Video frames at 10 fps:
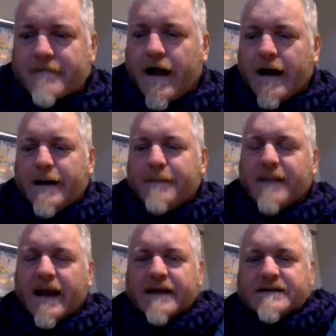
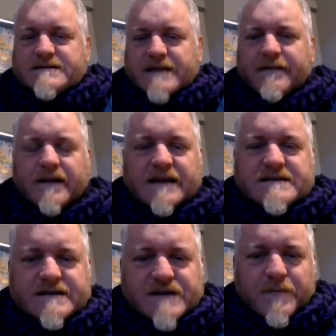And then next
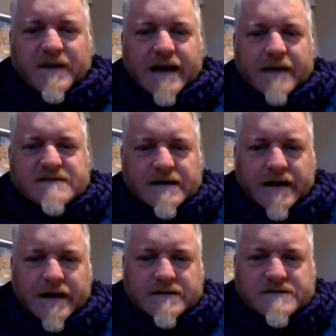year it's going to be in Cape Town
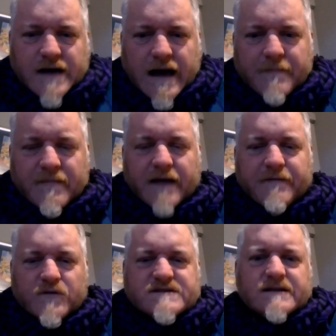again. So I'm
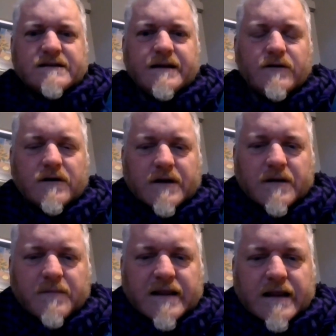unfortunately not going
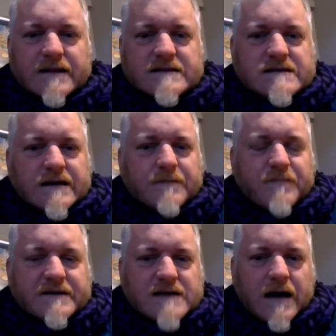to be there this year,
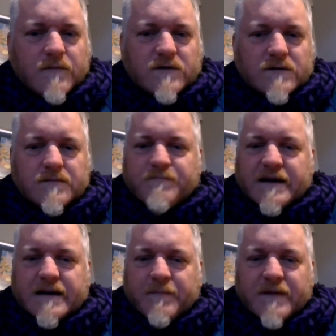but I will
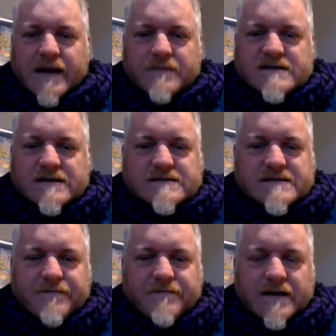pick it up in Cape Town,
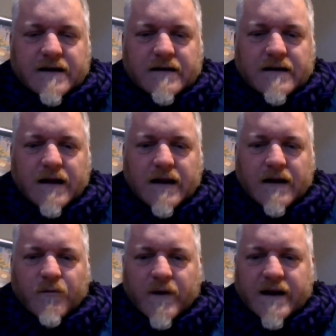see if I can
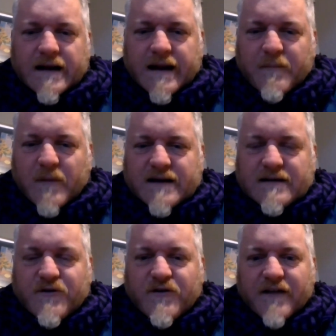reclaim my
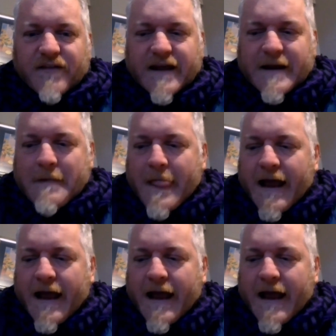crown there.